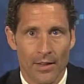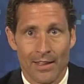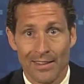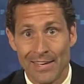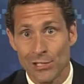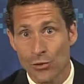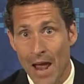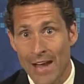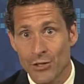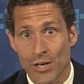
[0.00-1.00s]
This
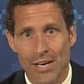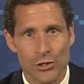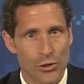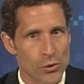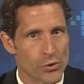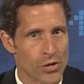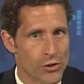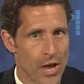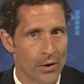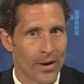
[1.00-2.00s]
strategy is used to
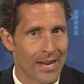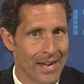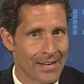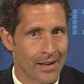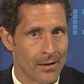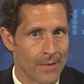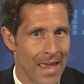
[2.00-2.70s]
generate income